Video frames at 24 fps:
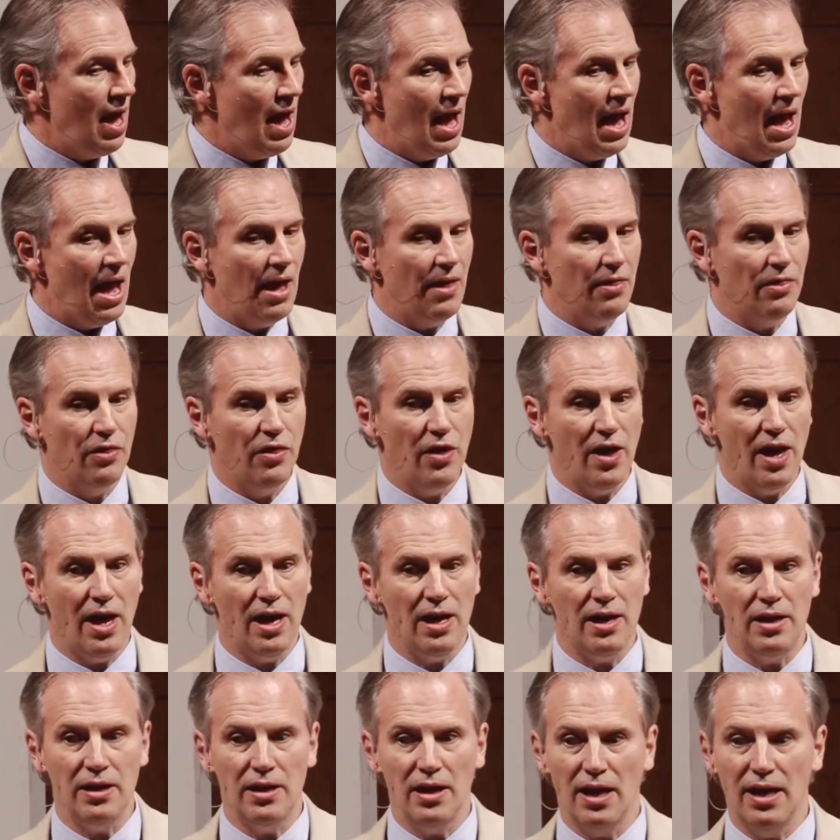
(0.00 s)
And
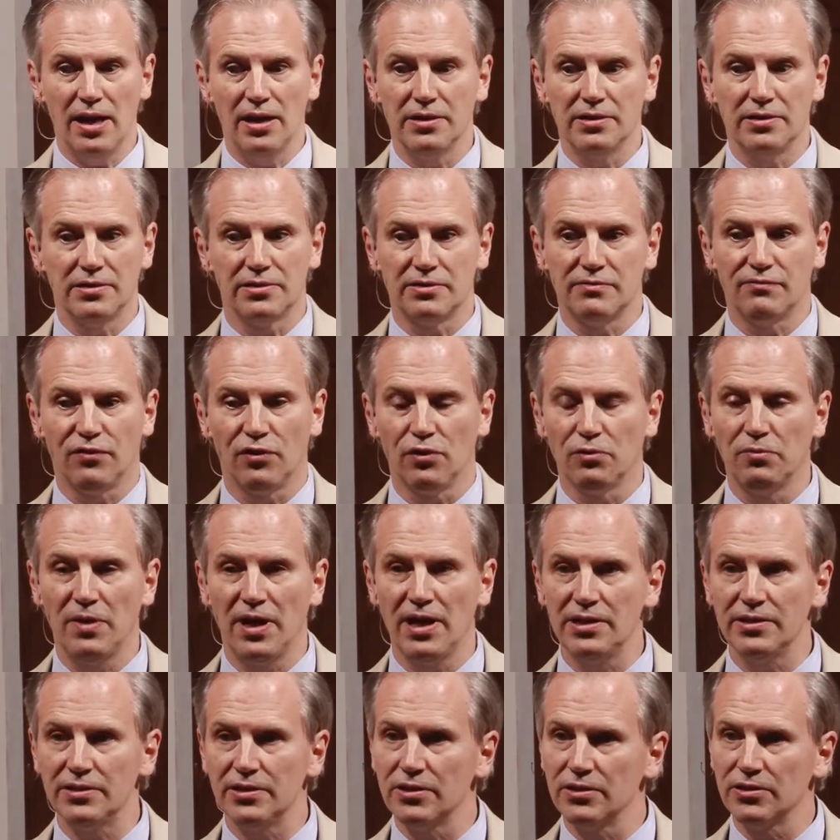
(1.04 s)
then, and for
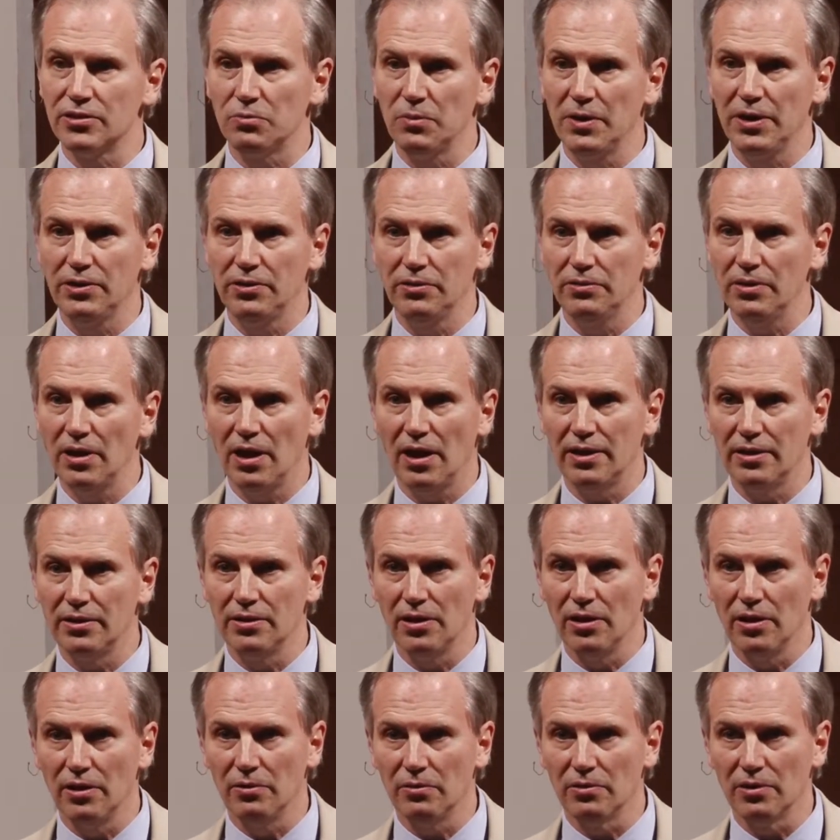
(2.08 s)
reasons we do not
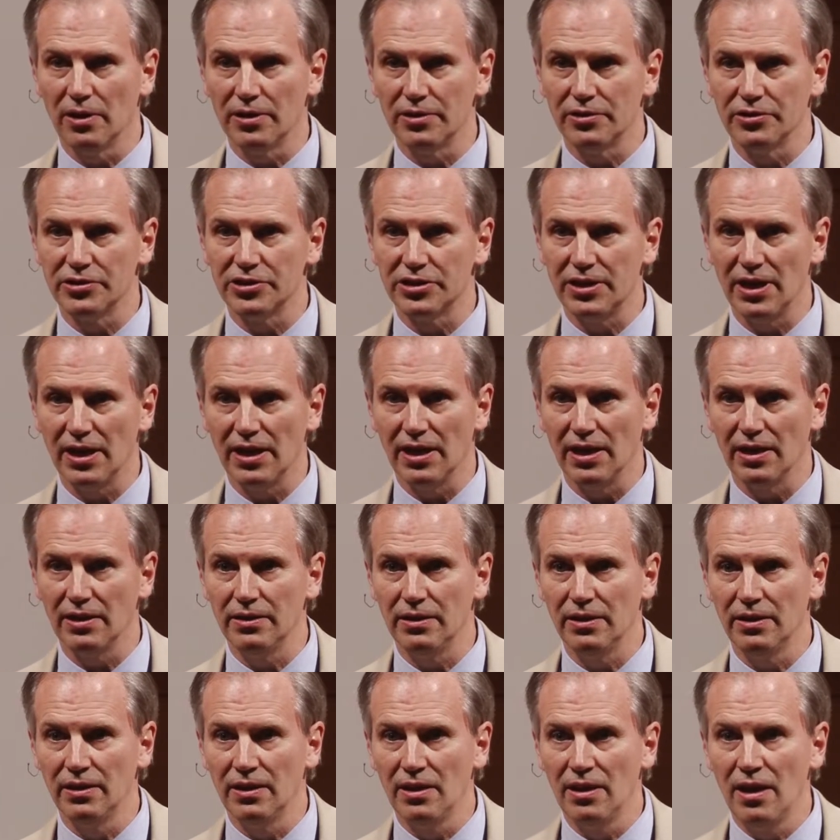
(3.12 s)
know or understand,